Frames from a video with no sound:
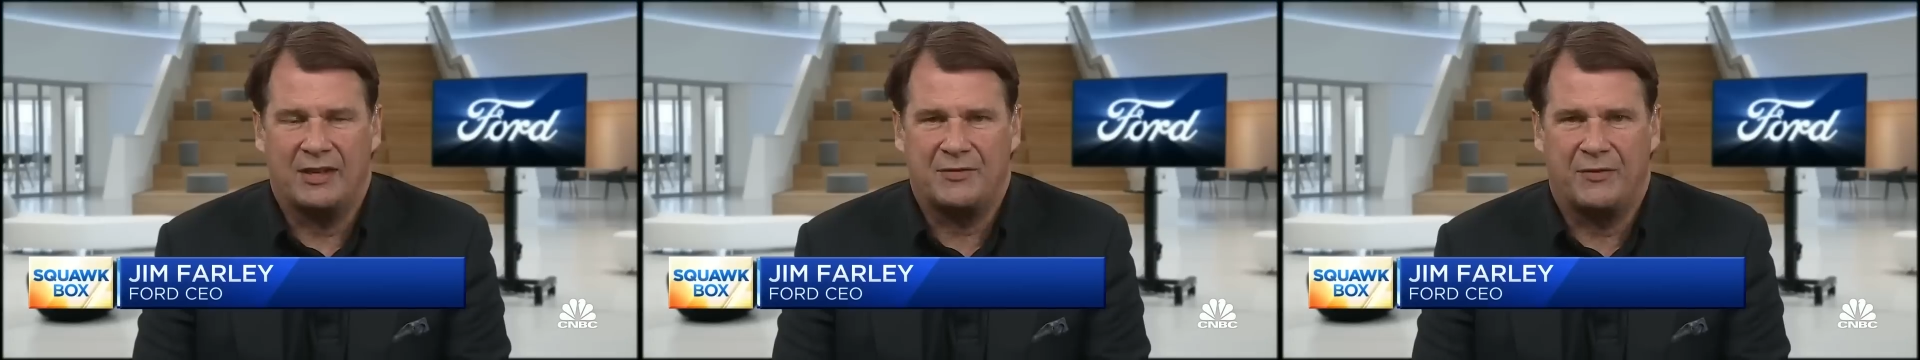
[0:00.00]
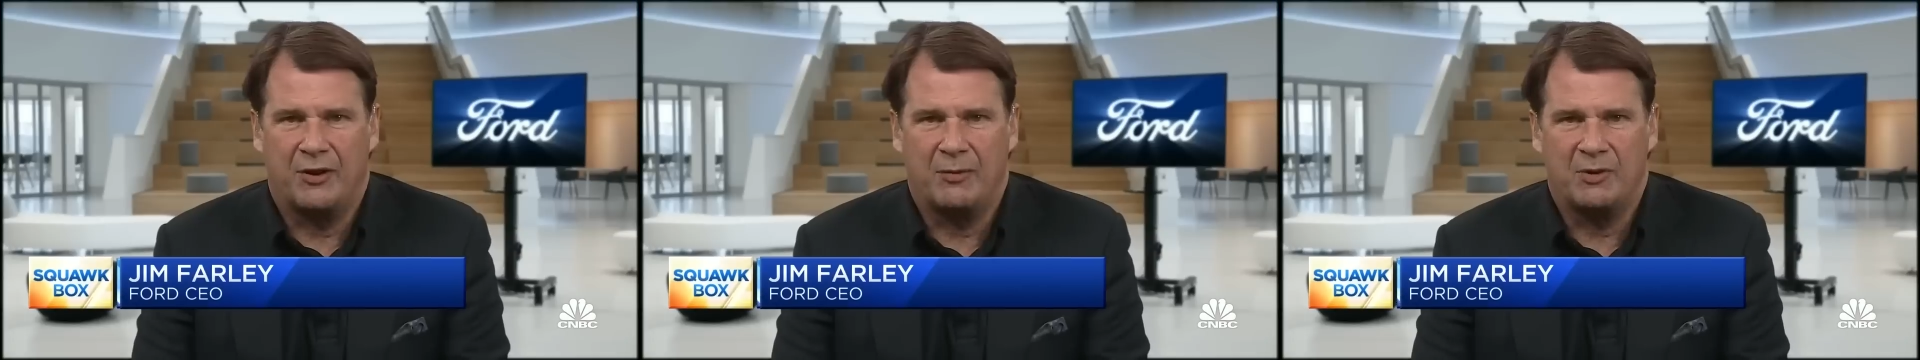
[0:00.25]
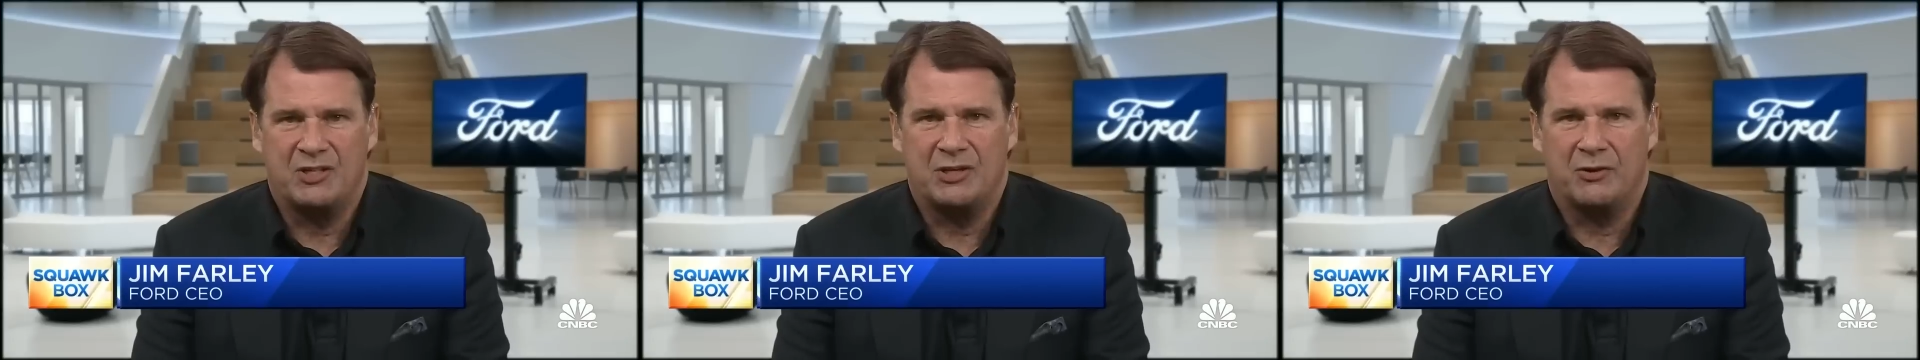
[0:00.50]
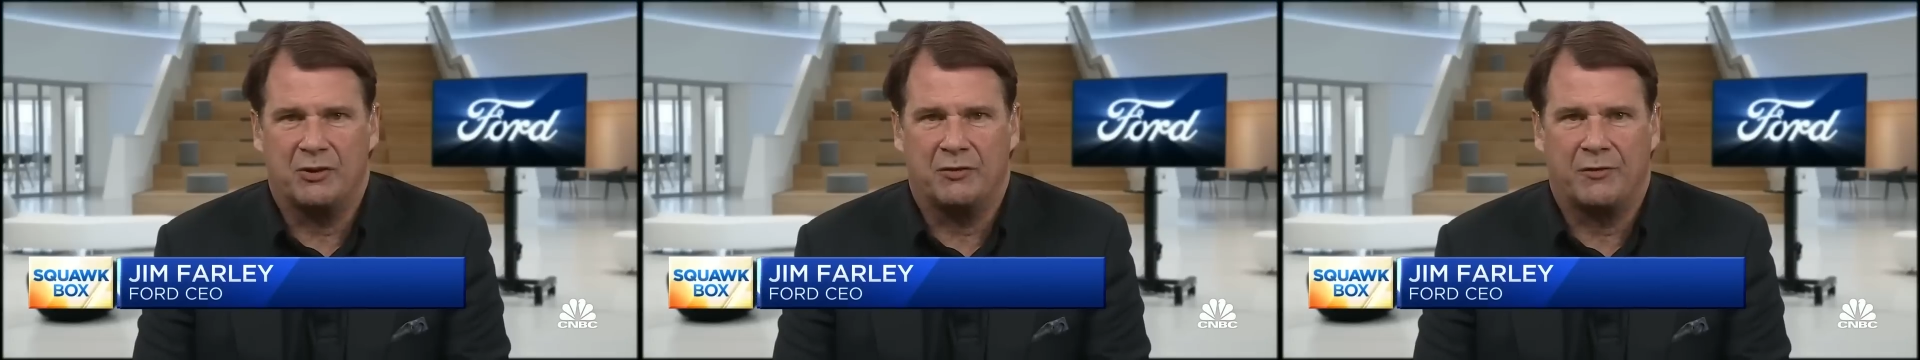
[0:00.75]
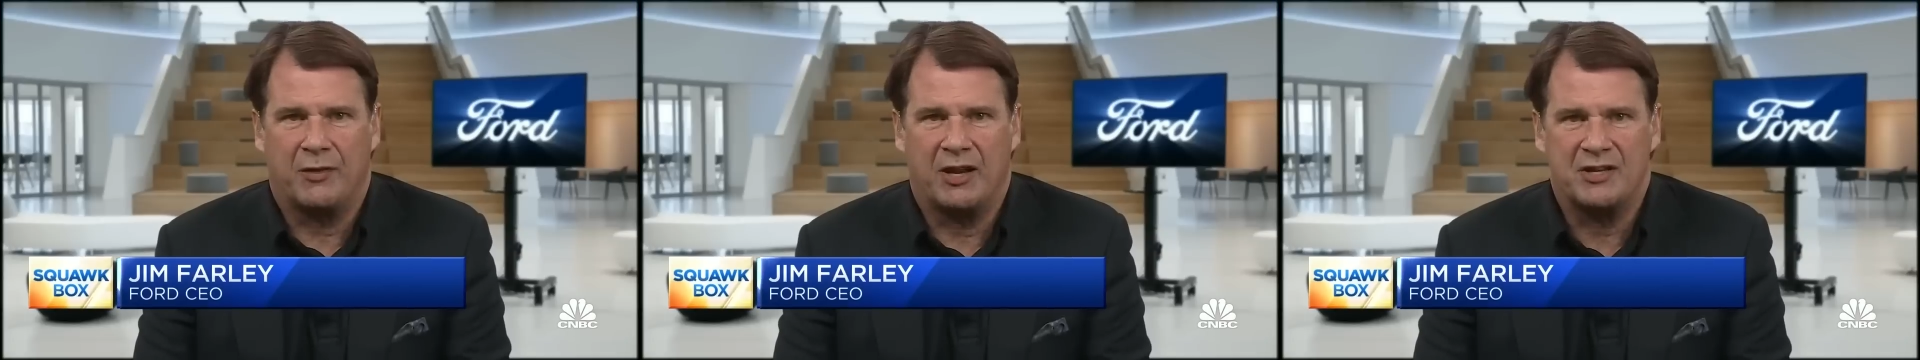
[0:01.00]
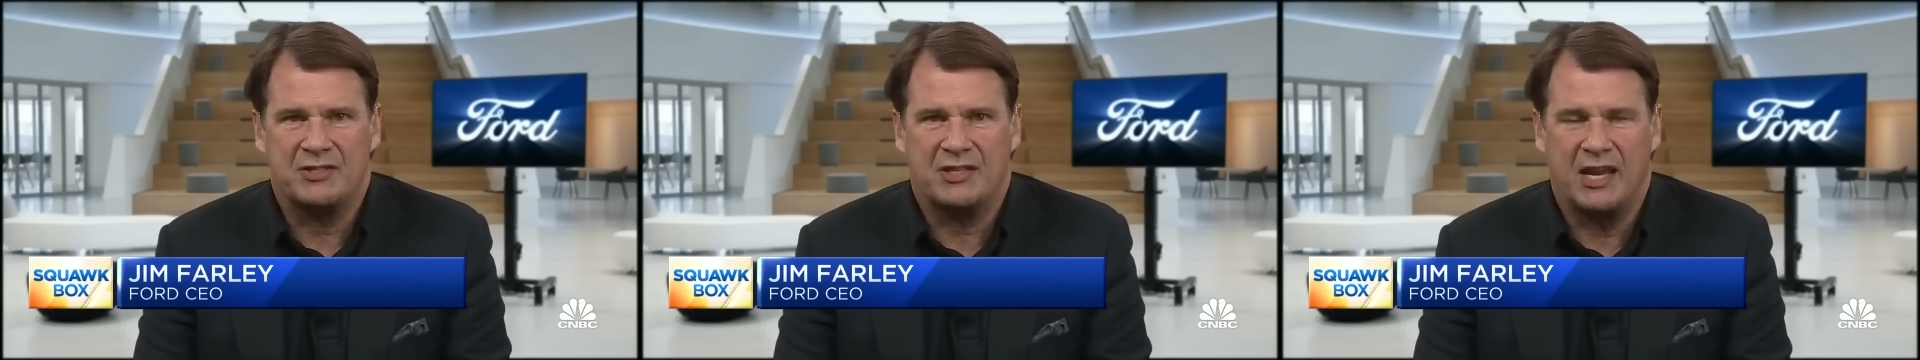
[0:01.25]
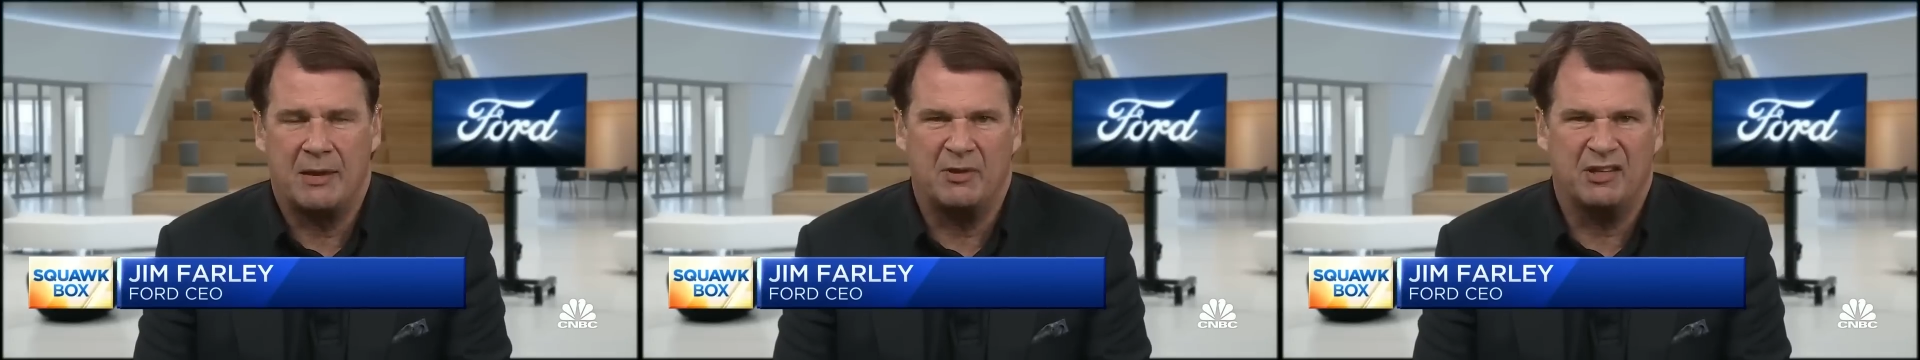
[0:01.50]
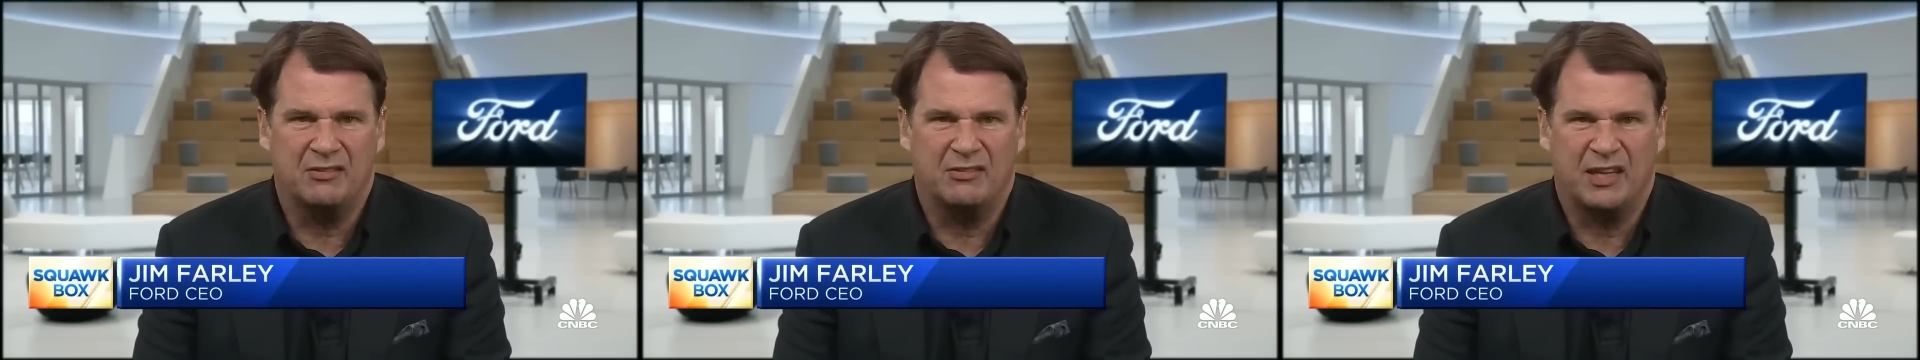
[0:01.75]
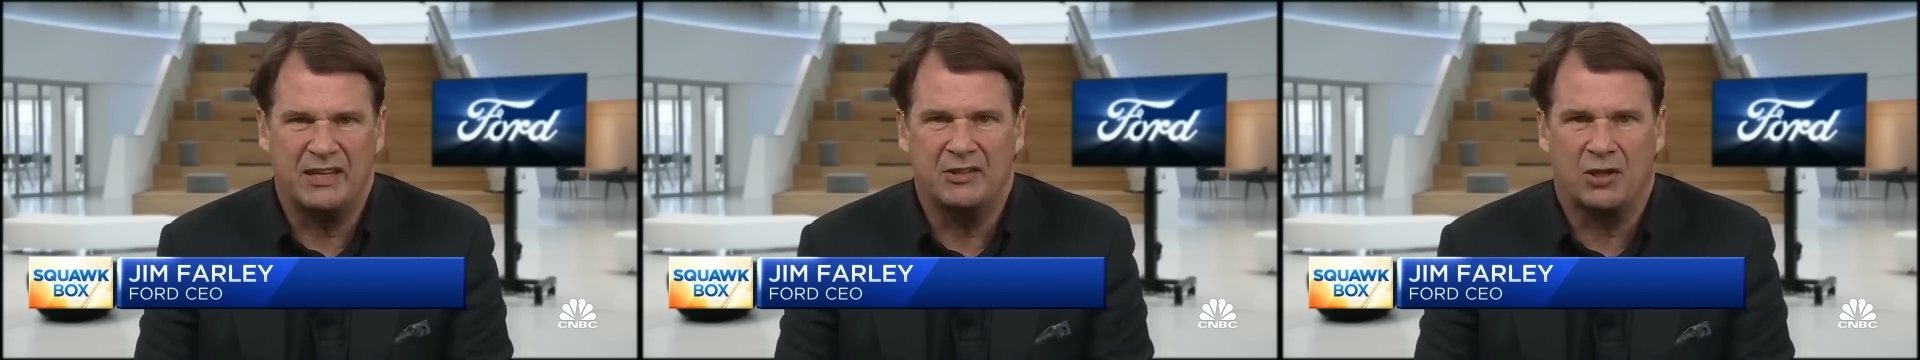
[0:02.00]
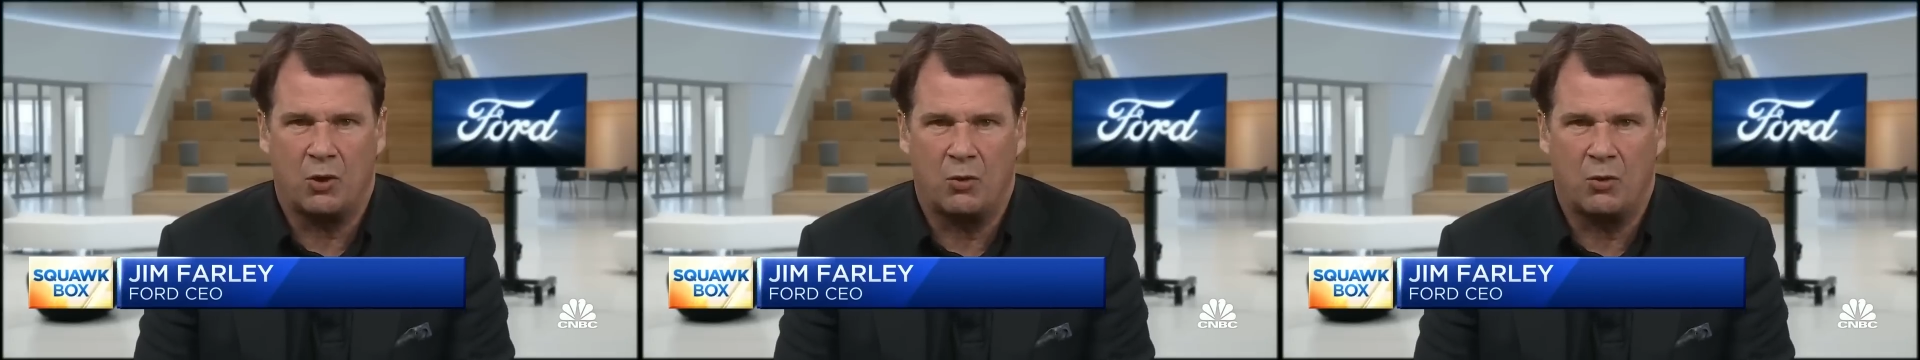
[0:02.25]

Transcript: this year, the company announced that it lost